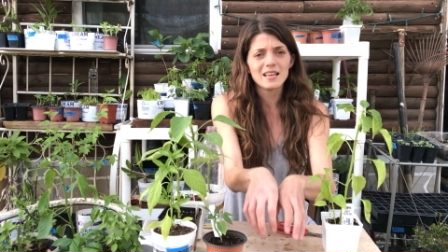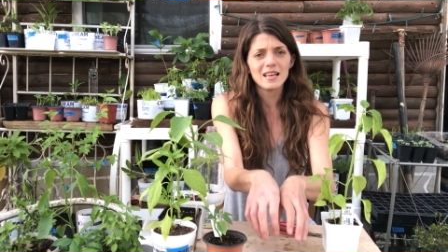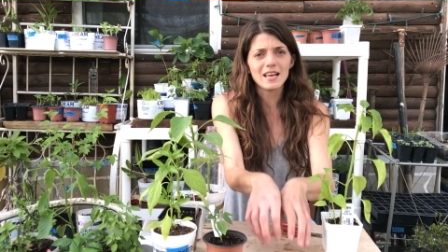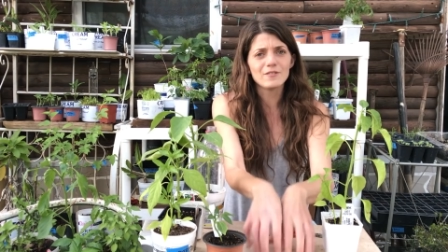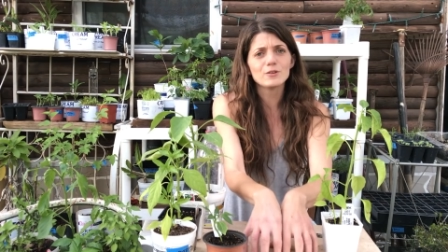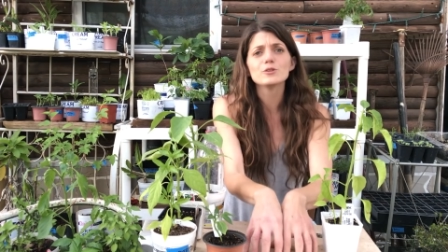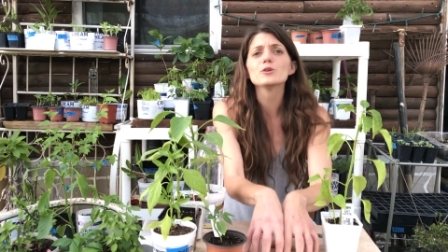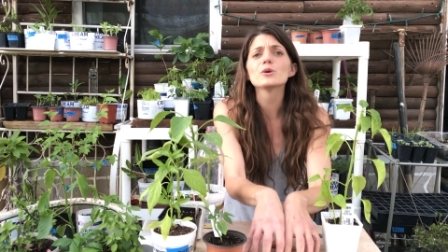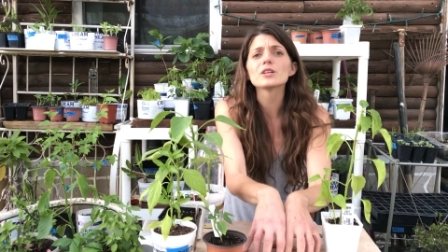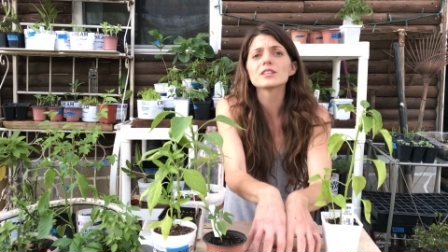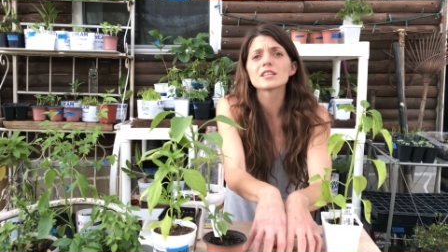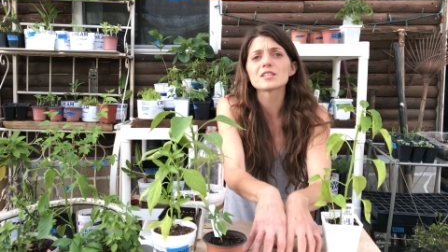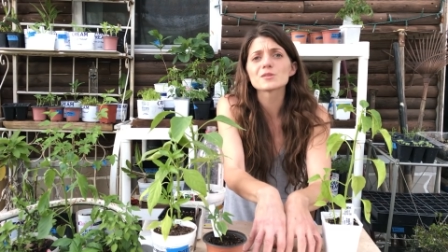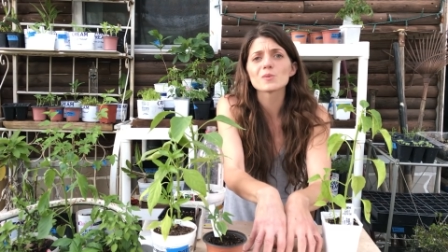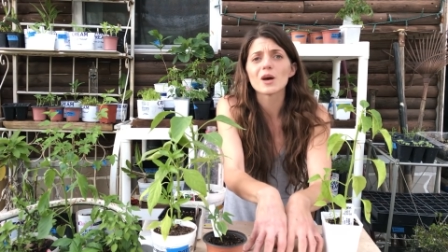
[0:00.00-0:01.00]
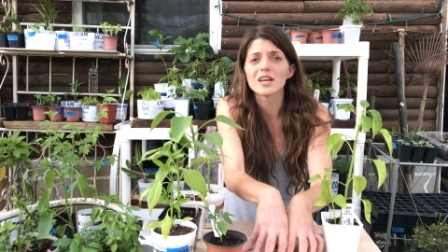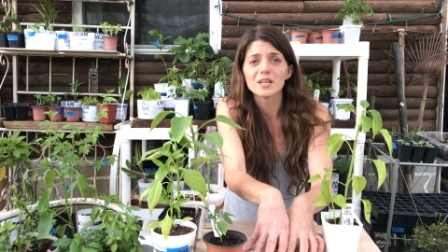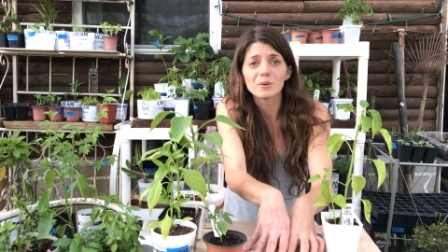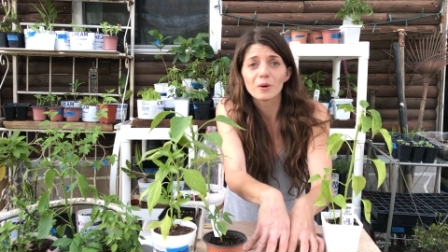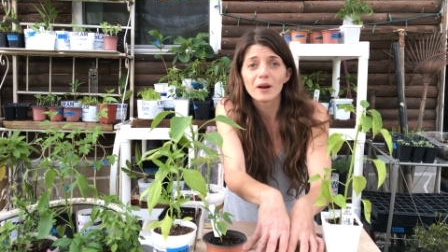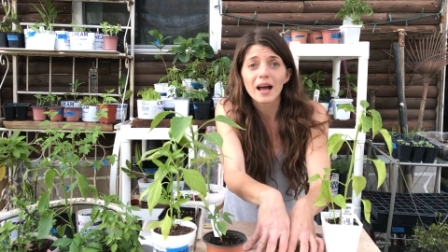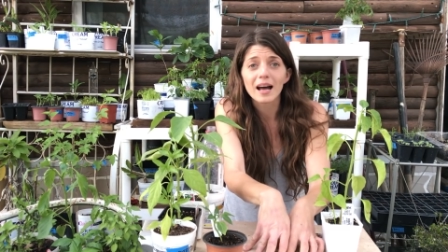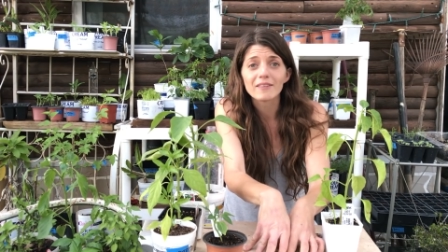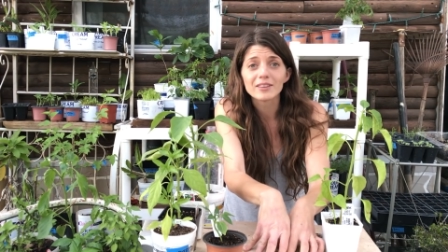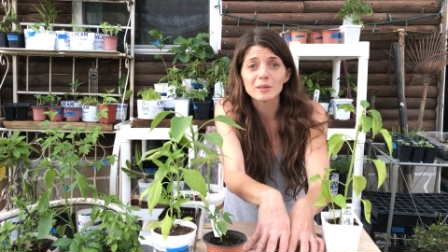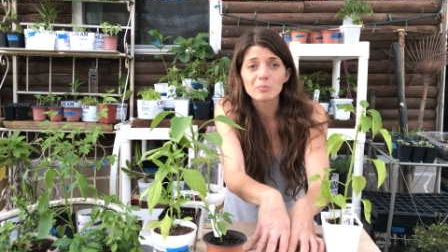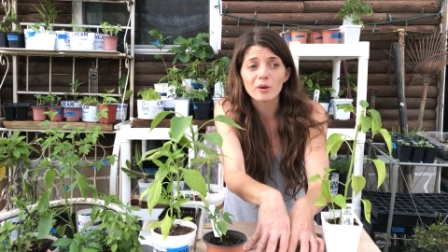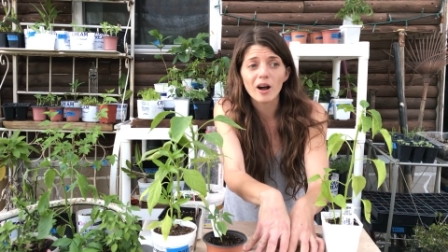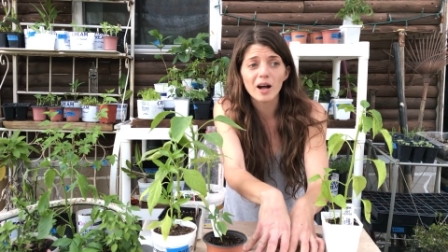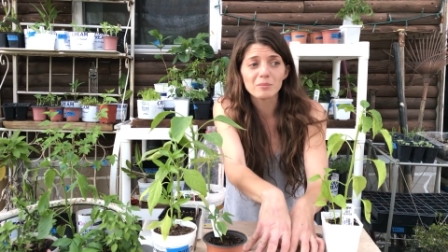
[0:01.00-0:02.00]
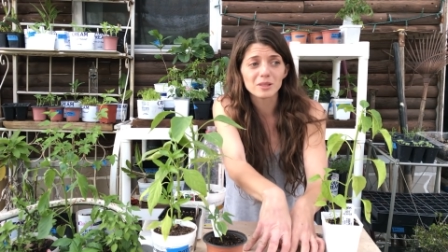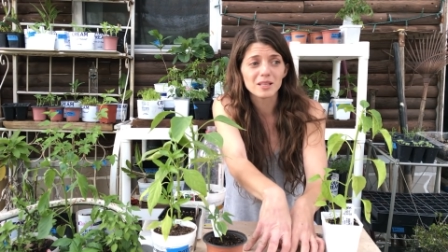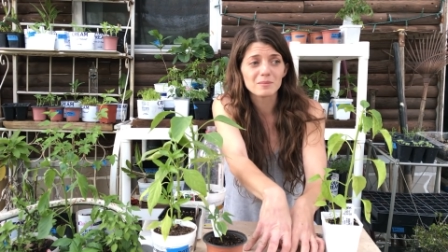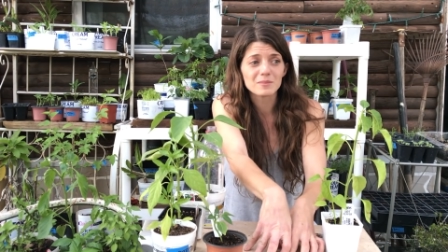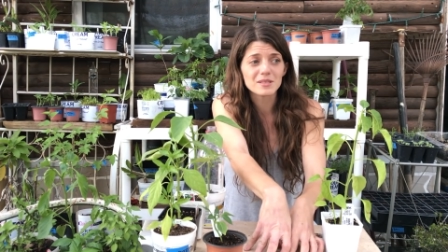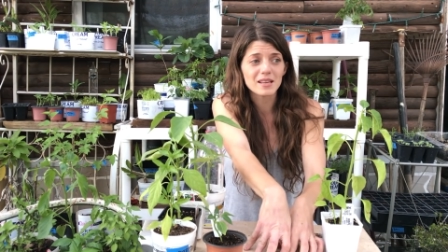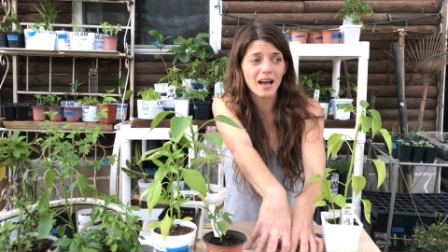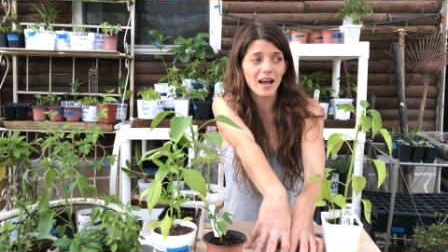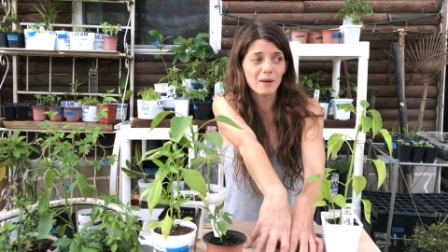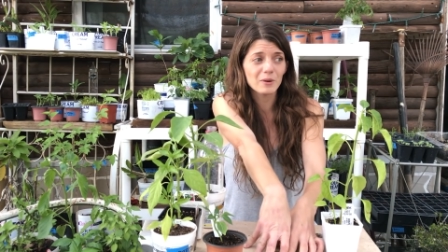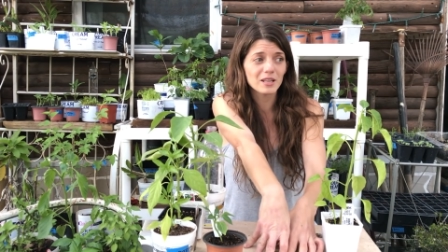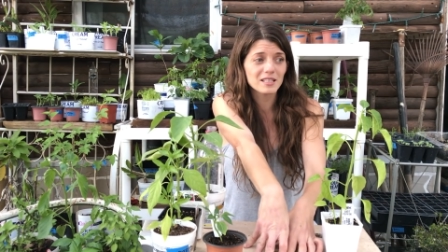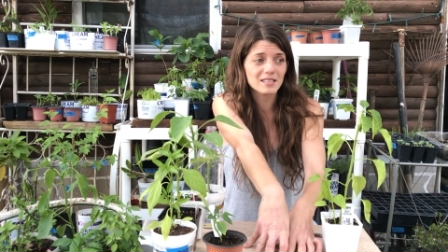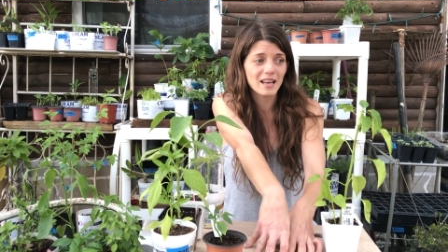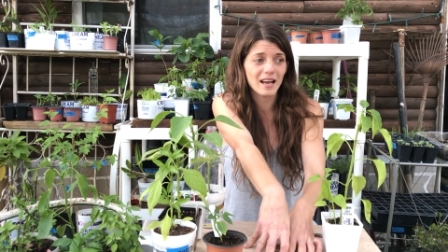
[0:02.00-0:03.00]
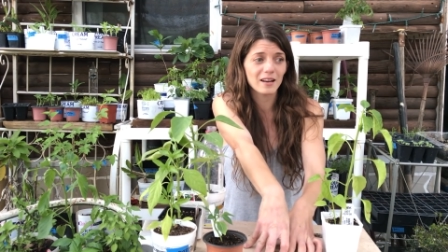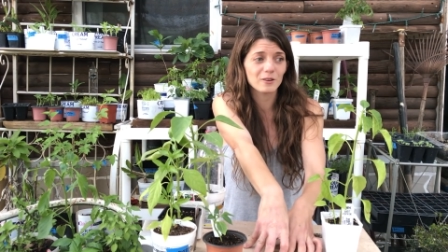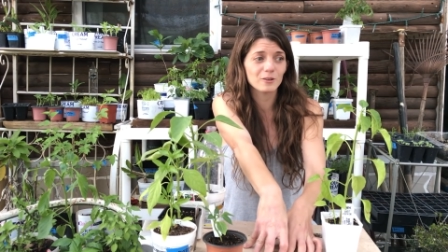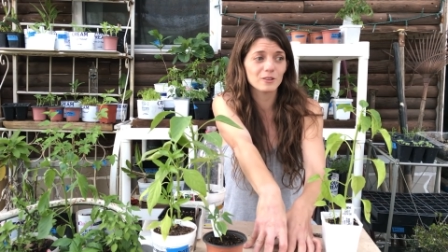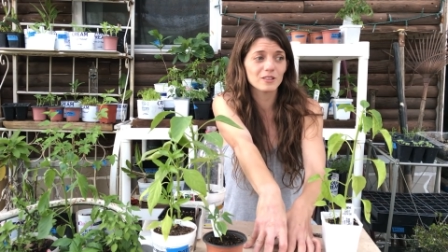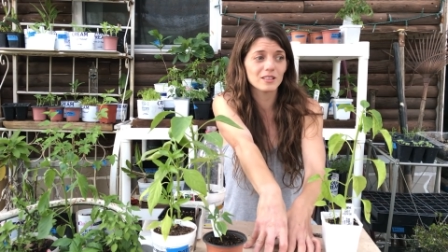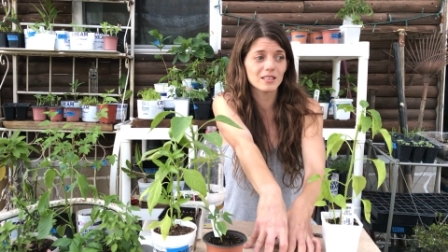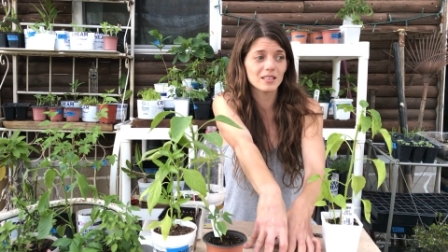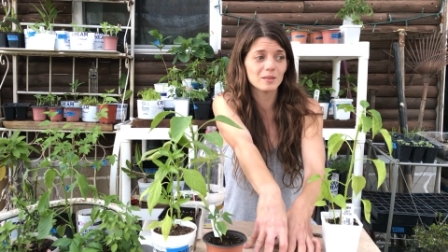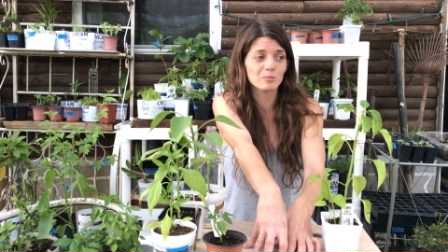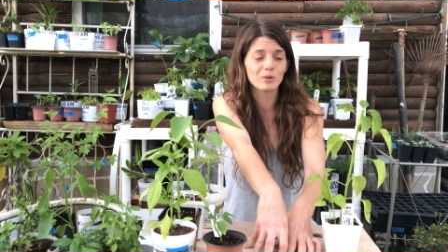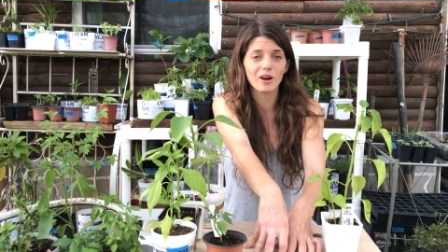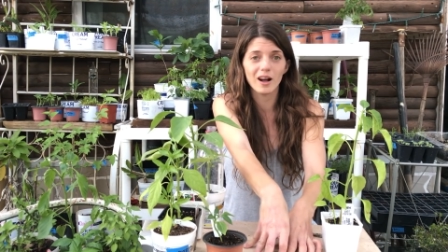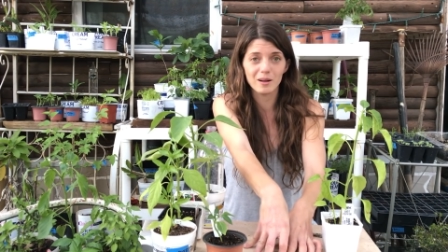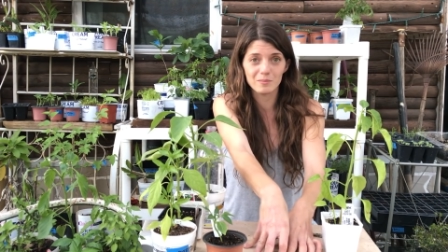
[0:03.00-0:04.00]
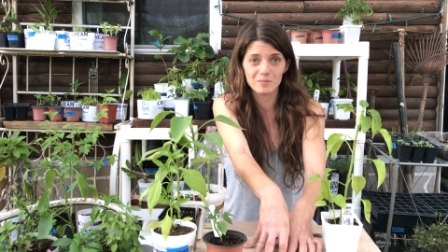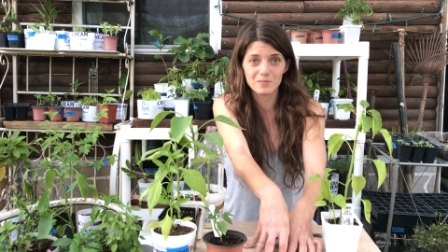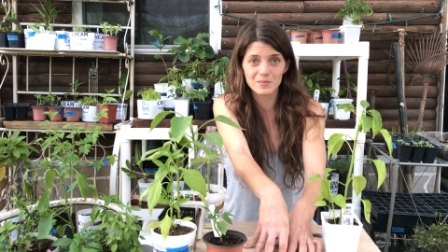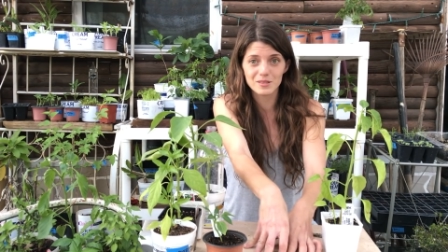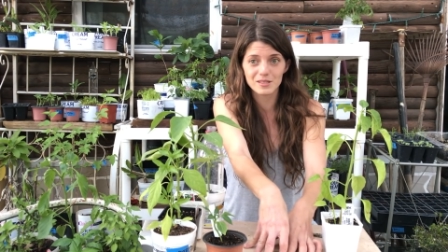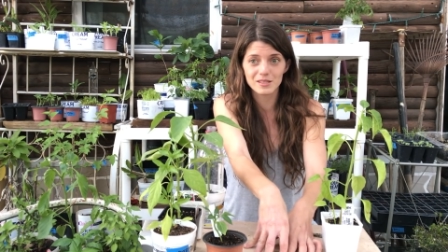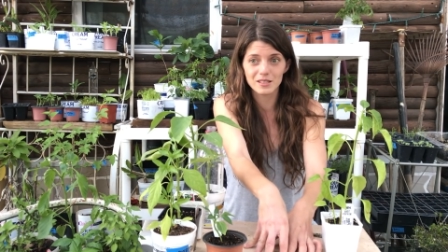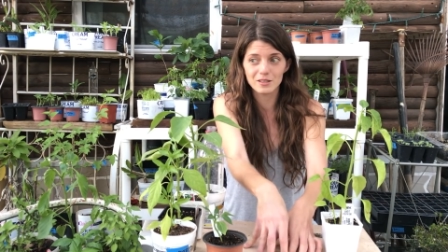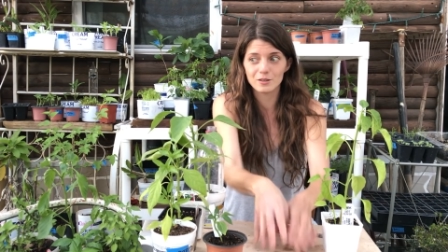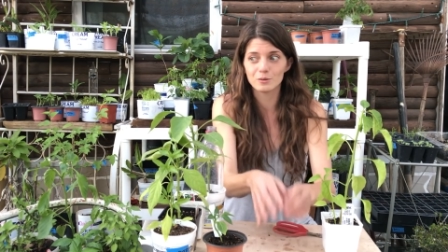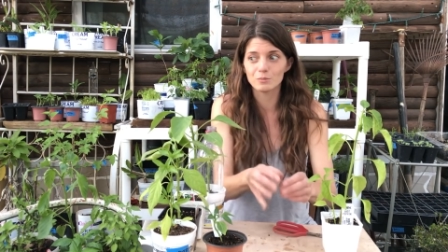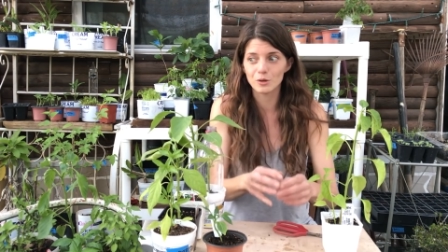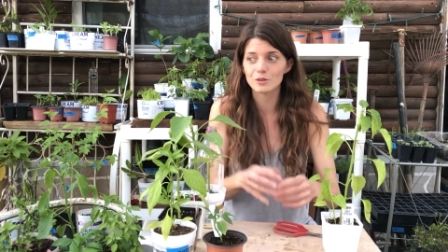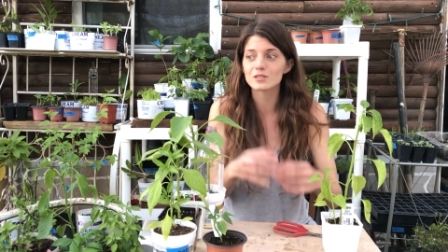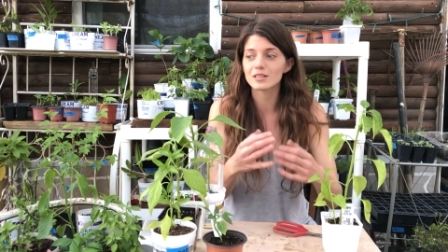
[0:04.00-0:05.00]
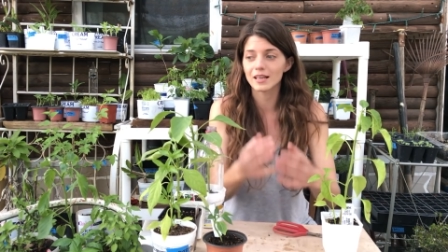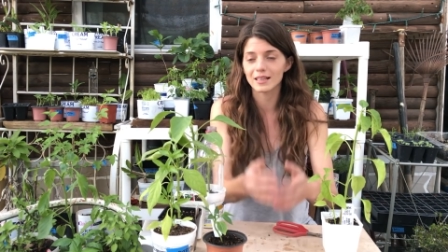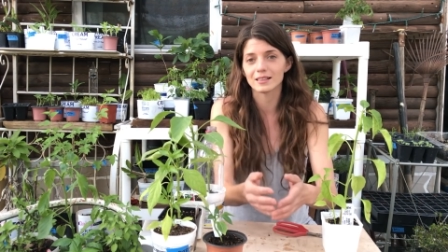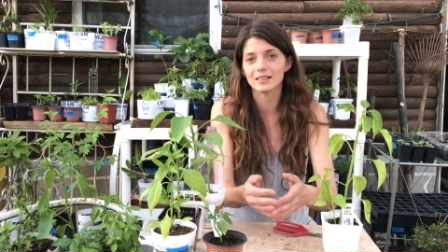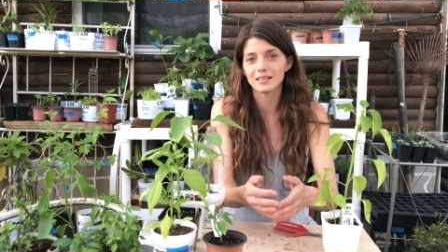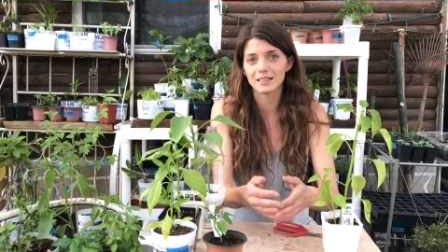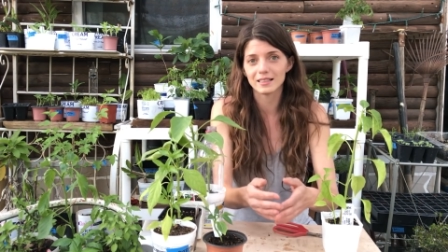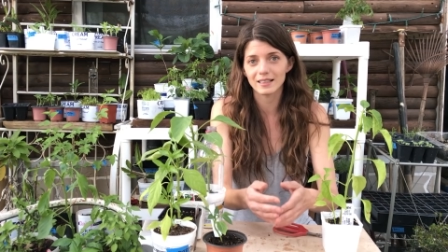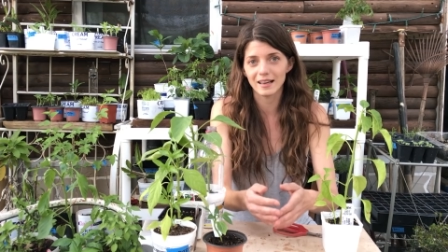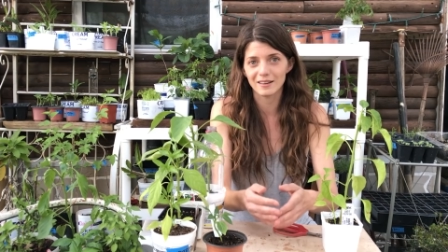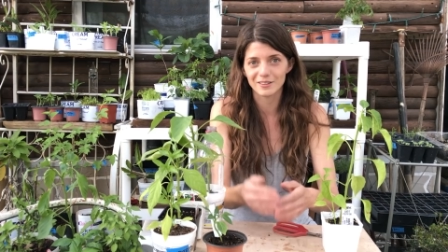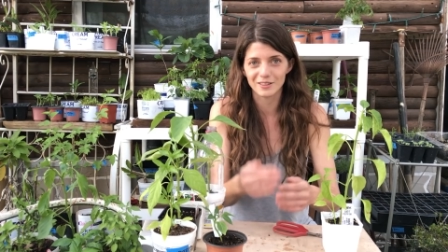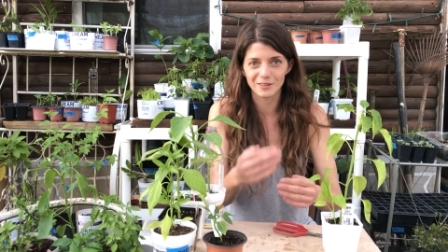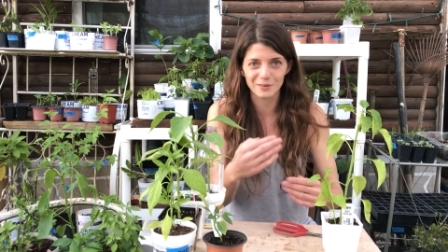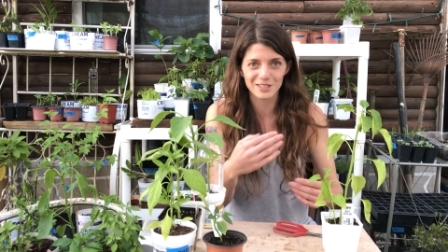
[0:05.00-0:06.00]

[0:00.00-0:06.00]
if you do it this way, you won't have any problems. I want to tackle the problems that you're most likely to encounter,